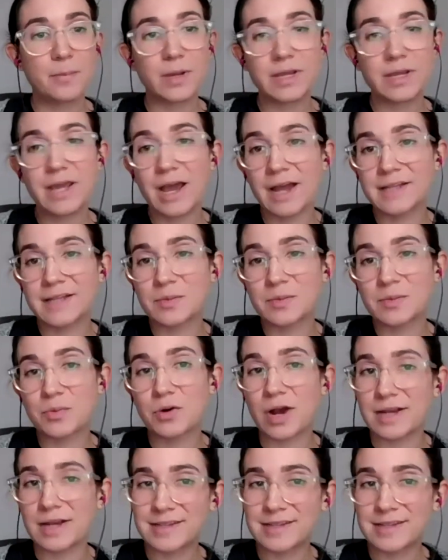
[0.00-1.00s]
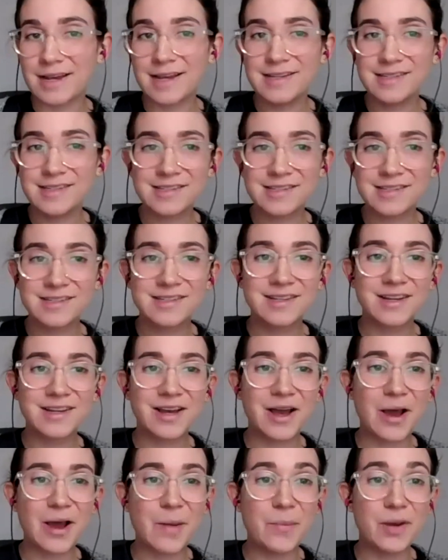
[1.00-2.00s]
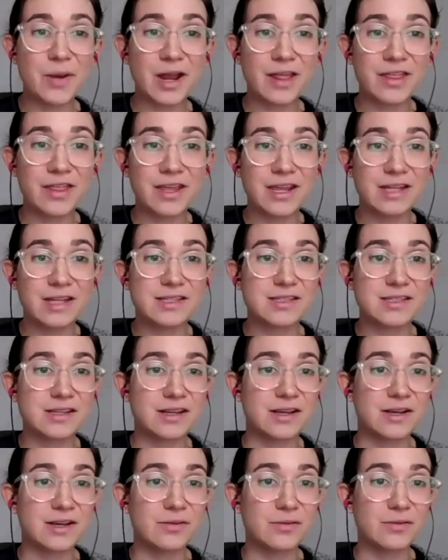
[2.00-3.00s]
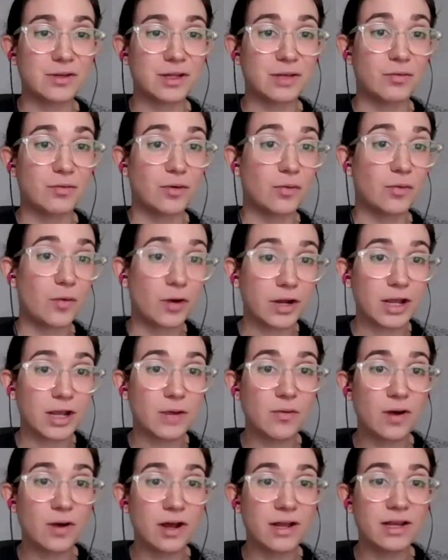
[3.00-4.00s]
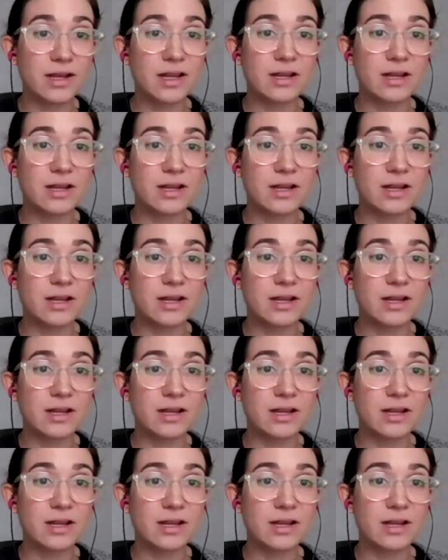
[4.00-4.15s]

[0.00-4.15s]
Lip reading: yeah, it's a process. But I think it's a really rewarding one.